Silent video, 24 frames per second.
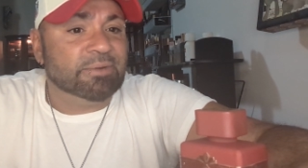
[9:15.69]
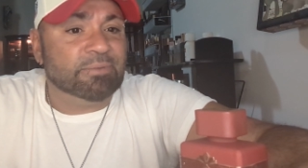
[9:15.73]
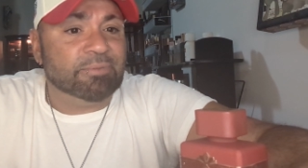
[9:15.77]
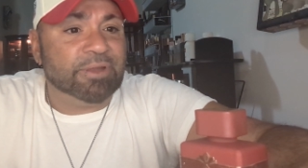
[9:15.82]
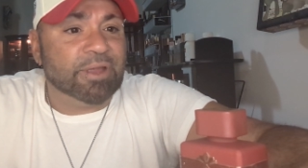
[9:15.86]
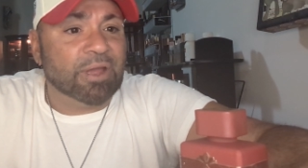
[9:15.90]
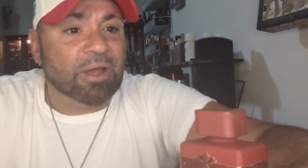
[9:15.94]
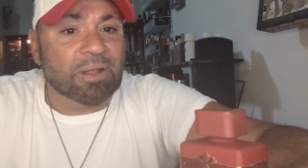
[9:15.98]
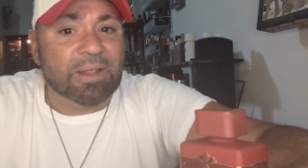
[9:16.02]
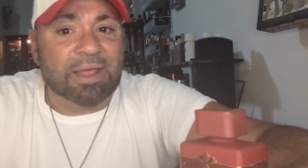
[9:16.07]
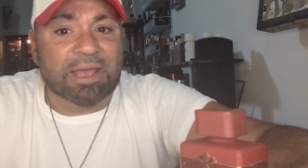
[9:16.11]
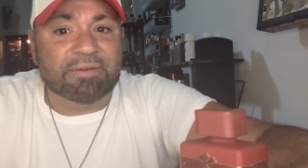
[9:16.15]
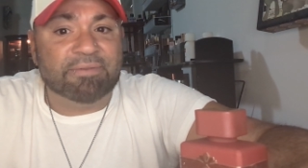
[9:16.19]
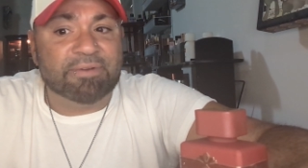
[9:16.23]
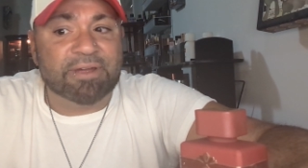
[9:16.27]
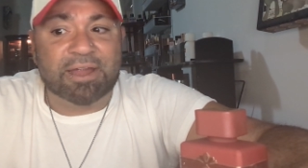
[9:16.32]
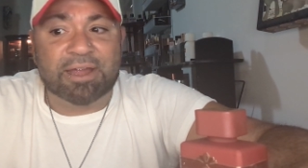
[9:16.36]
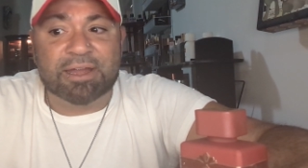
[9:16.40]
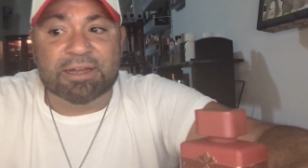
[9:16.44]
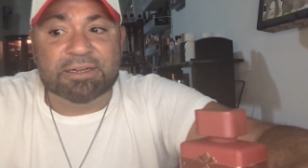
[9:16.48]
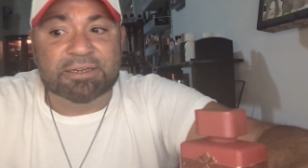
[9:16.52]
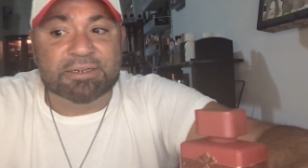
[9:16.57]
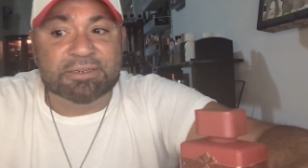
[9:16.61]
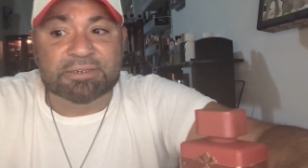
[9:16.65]
We all have
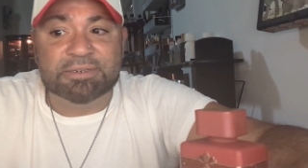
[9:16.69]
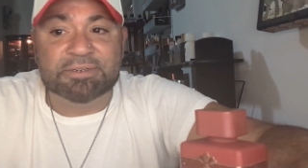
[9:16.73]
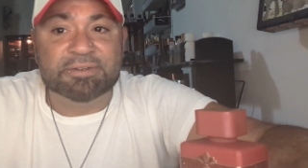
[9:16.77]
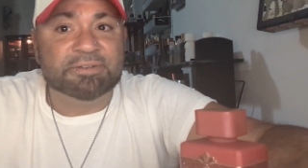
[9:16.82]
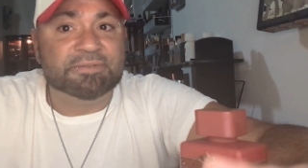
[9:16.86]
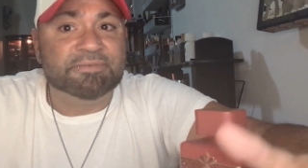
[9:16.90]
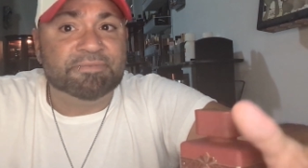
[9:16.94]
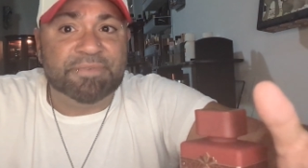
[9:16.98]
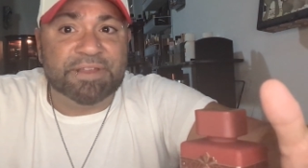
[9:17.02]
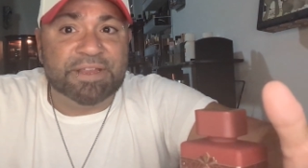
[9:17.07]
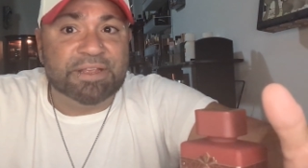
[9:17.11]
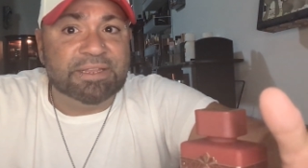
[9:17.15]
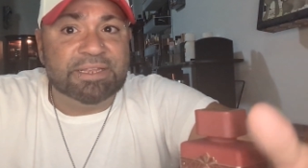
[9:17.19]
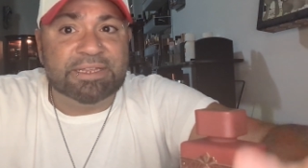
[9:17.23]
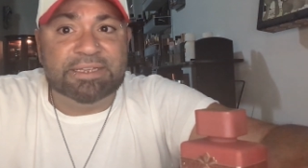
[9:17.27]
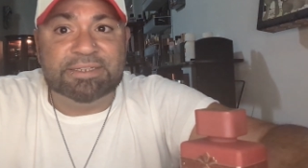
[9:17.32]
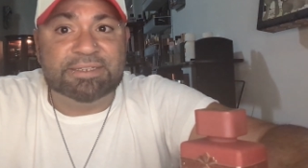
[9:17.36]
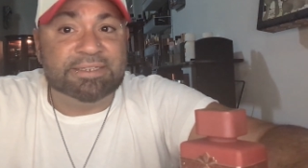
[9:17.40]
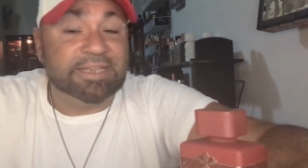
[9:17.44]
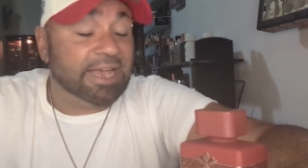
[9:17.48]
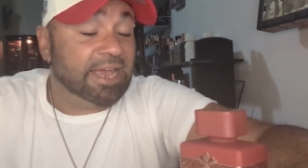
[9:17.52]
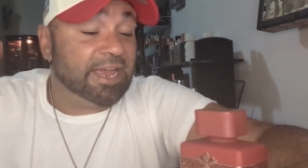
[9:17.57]
our feelings.